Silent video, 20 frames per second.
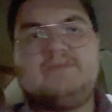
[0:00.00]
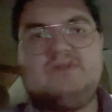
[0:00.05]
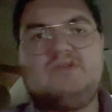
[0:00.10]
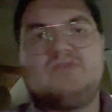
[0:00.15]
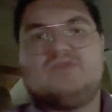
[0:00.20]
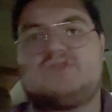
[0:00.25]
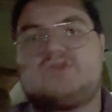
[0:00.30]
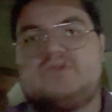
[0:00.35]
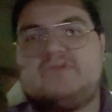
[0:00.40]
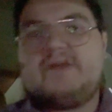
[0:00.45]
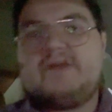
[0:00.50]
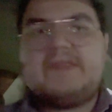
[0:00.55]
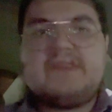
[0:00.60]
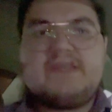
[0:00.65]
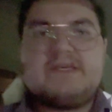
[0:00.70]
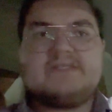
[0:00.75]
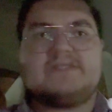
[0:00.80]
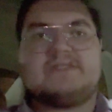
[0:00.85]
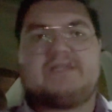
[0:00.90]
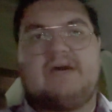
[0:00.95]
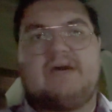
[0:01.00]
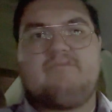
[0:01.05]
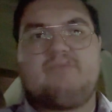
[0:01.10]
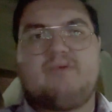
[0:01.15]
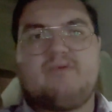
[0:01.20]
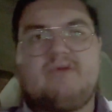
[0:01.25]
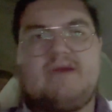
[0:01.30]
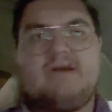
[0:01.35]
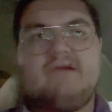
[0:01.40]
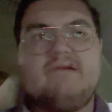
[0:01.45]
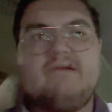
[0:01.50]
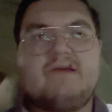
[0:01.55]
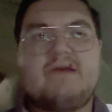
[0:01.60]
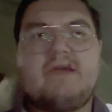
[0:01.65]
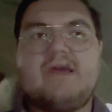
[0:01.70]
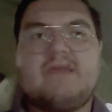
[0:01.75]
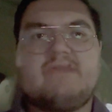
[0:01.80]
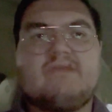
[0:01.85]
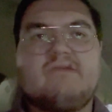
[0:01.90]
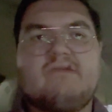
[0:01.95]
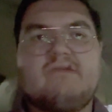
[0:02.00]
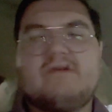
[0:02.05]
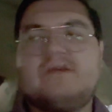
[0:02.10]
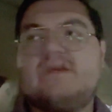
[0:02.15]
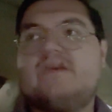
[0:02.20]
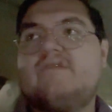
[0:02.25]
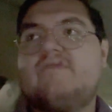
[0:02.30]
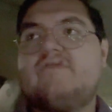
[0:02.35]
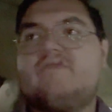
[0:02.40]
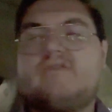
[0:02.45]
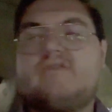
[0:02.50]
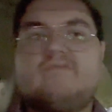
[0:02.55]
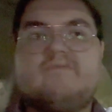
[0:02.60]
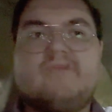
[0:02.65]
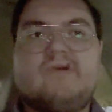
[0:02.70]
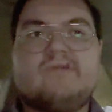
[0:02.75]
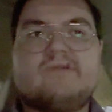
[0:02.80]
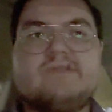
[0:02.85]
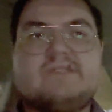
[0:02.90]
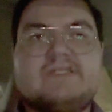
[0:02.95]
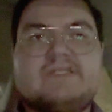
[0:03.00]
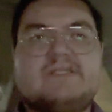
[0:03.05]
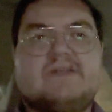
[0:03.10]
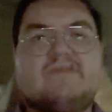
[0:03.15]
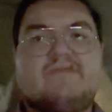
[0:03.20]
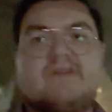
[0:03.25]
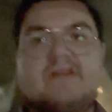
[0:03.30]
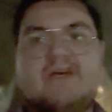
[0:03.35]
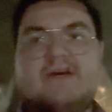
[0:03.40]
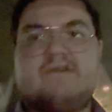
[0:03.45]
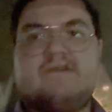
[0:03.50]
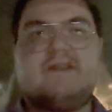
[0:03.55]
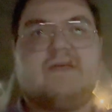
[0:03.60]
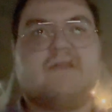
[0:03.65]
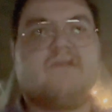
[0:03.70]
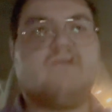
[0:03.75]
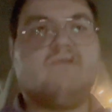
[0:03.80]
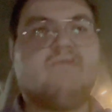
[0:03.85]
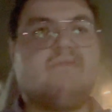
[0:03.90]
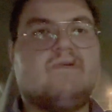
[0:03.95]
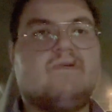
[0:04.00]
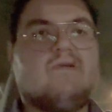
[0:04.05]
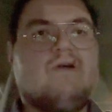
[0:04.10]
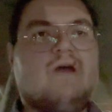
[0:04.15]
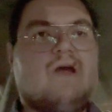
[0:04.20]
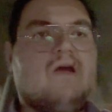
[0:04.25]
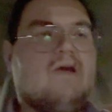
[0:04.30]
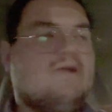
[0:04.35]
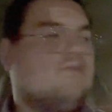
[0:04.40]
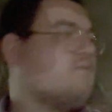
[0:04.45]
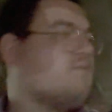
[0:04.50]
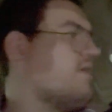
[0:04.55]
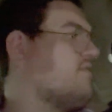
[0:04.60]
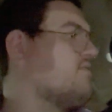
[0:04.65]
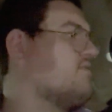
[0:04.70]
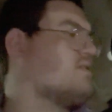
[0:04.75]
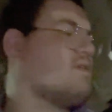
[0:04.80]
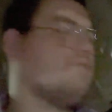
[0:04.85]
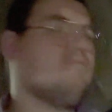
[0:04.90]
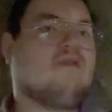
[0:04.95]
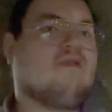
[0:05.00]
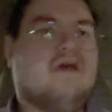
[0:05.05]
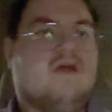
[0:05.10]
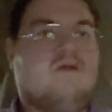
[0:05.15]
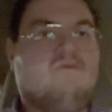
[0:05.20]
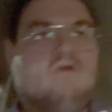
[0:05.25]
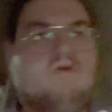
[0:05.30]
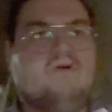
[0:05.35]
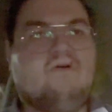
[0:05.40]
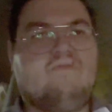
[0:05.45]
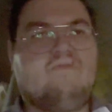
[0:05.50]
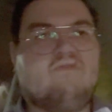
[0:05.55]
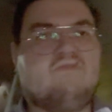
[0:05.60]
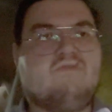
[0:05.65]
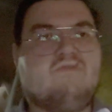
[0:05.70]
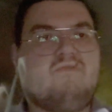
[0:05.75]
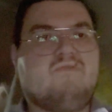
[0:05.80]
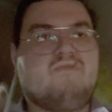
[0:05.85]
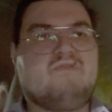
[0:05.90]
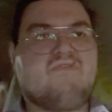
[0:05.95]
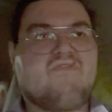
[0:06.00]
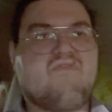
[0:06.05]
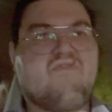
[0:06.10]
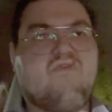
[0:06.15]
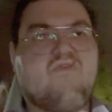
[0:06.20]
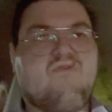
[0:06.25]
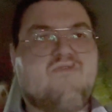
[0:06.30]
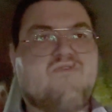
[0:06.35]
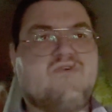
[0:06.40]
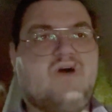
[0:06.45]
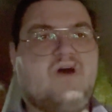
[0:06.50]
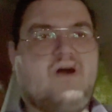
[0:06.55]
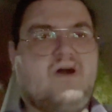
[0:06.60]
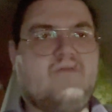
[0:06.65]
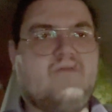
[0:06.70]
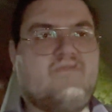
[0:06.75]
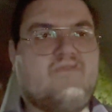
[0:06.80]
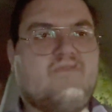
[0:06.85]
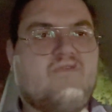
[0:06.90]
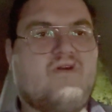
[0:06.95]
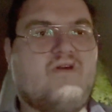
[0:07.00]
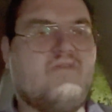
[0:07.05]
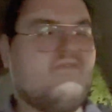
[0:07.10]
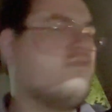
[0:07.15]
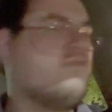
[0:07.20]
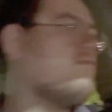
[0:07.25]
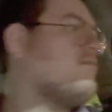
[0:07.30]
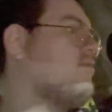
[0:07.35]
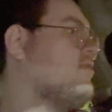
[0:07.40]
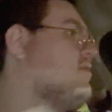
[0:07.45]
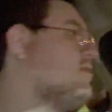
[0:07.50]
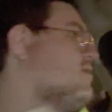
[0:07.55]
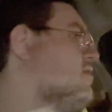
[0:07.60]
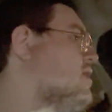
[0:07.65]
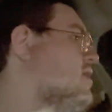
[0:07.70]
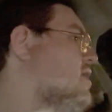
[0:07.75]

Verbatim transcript: who's doing this temporary and they're here for the bonuses every now and then, Uber drivers complain, well, if you're doing this full time forever, well,